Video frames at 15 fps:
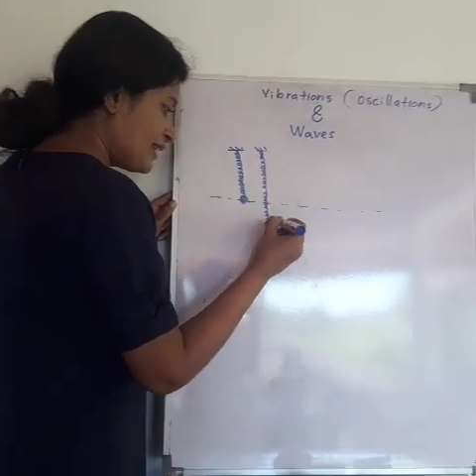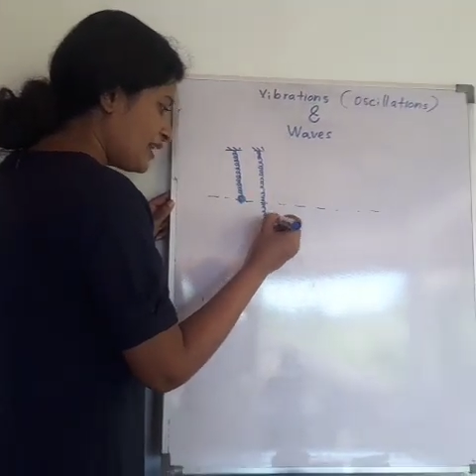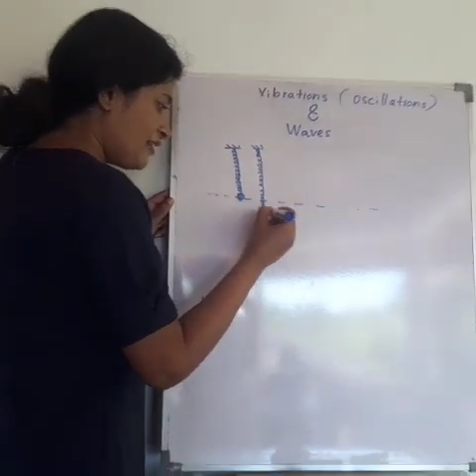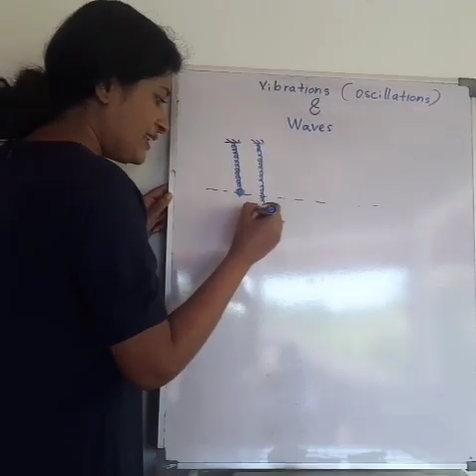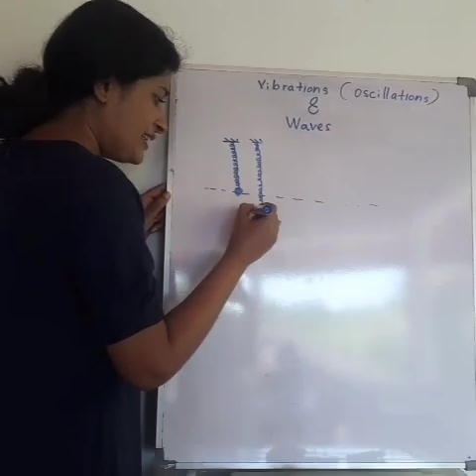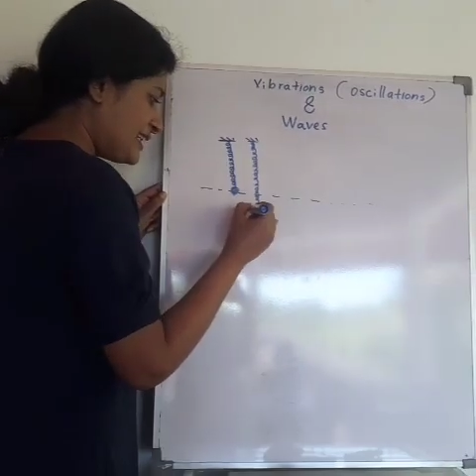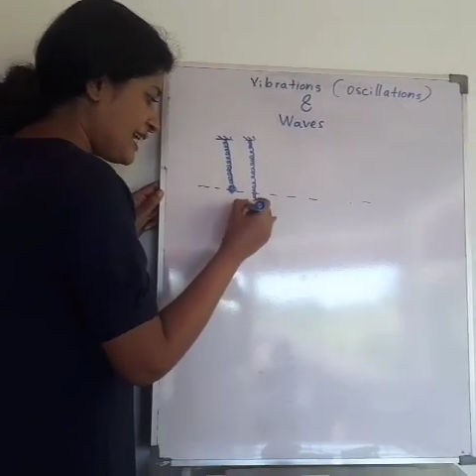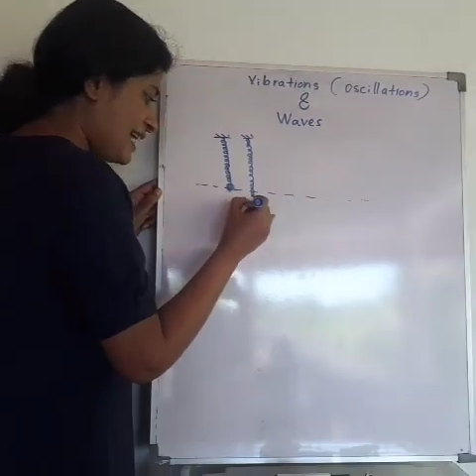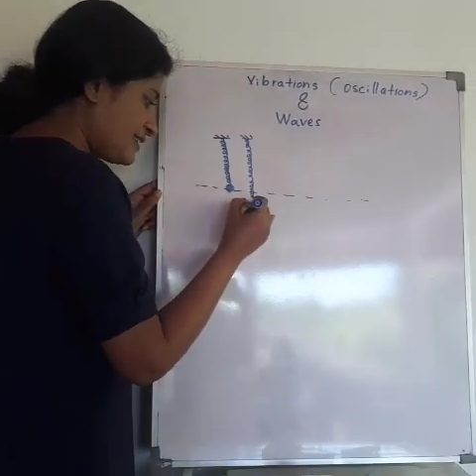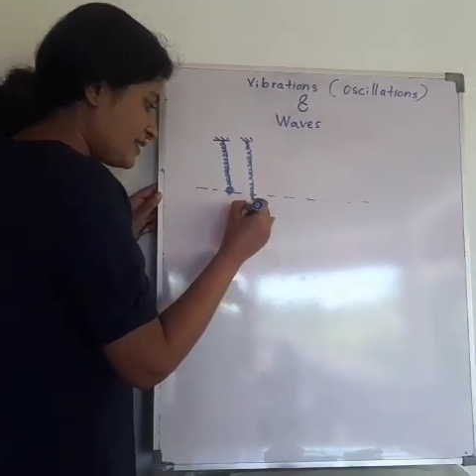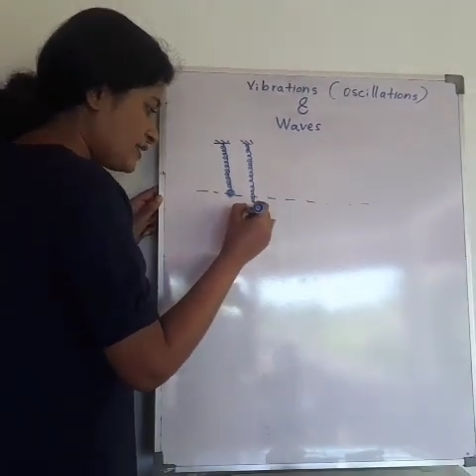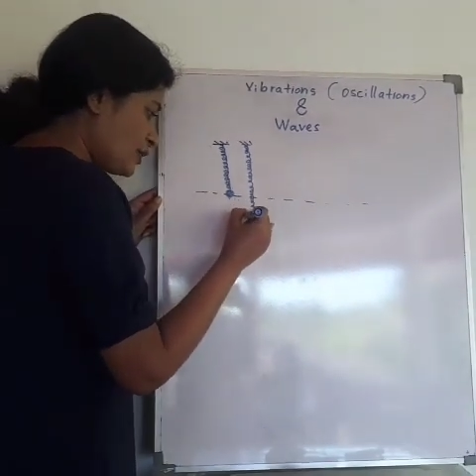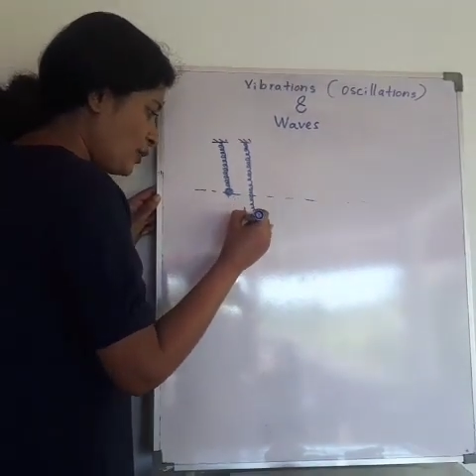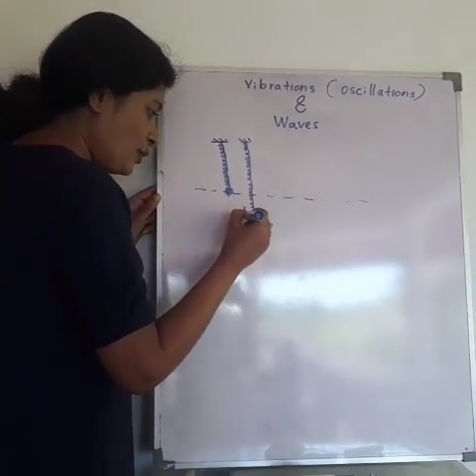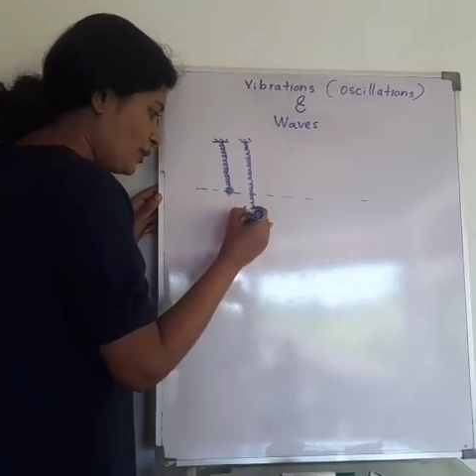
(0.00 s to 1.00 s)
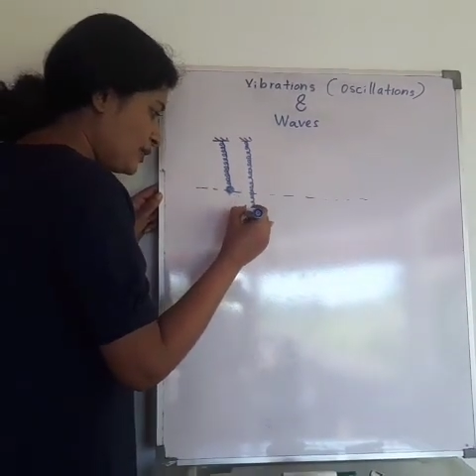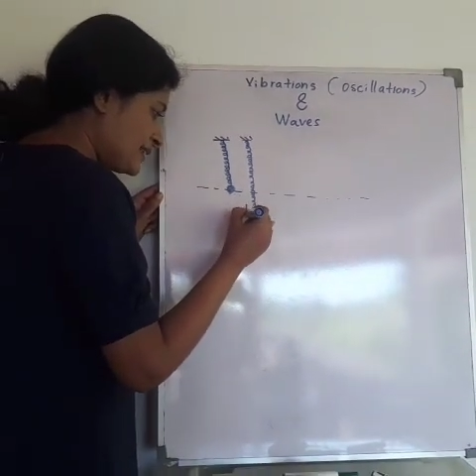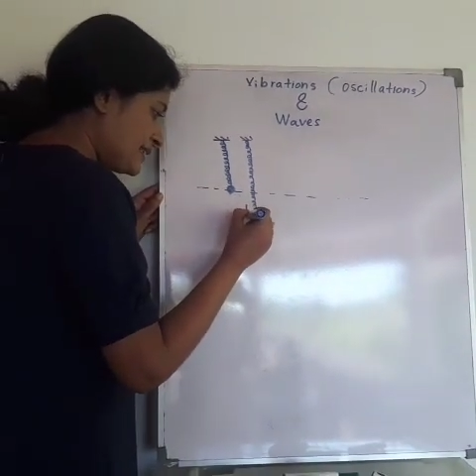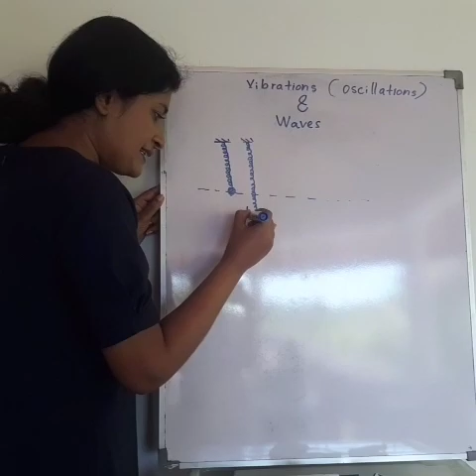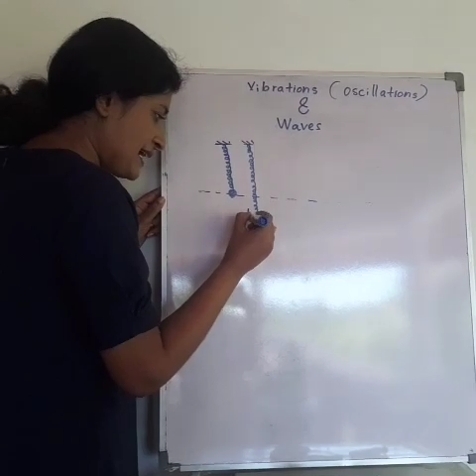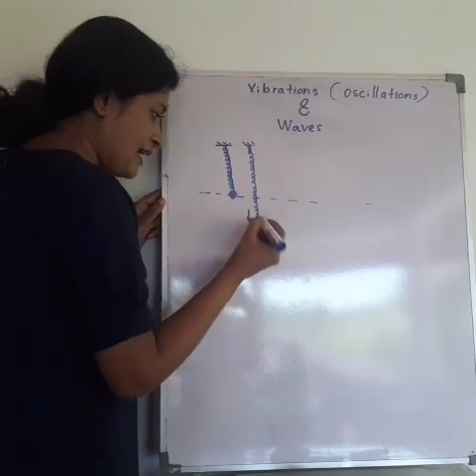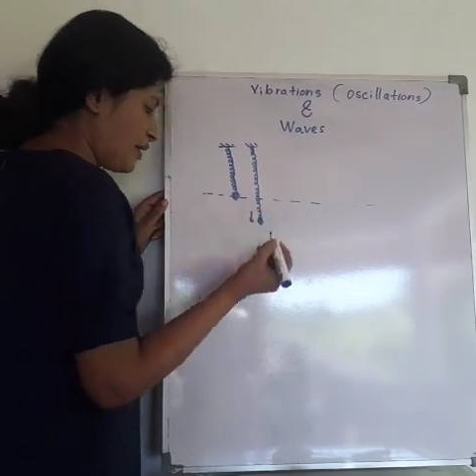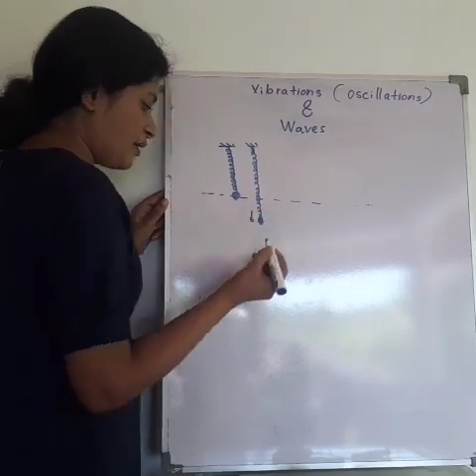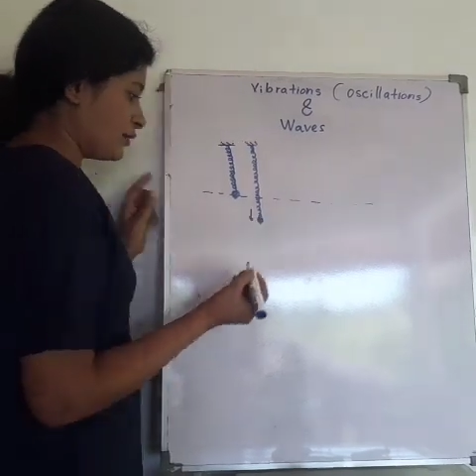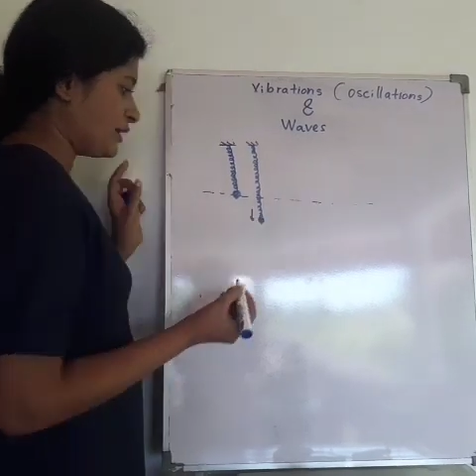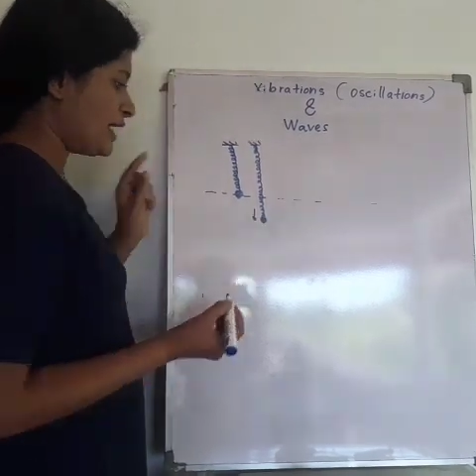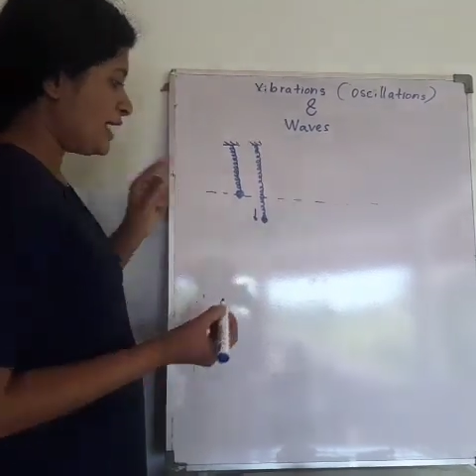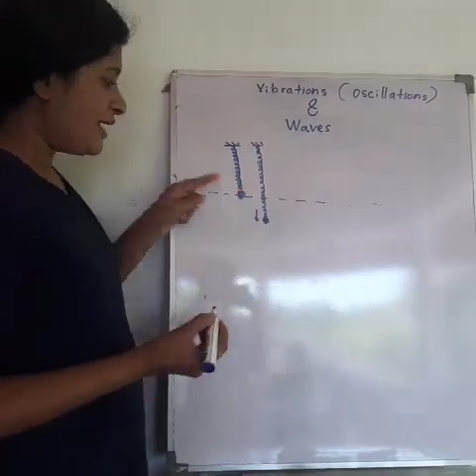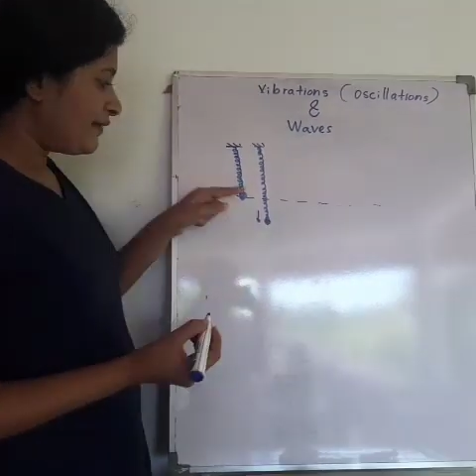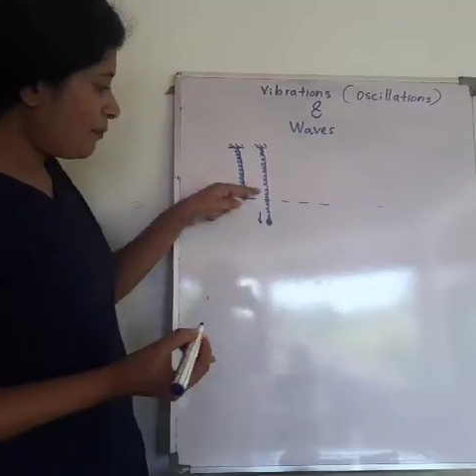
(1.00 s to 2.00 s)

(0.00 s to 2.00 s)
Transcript: Now it has gone down.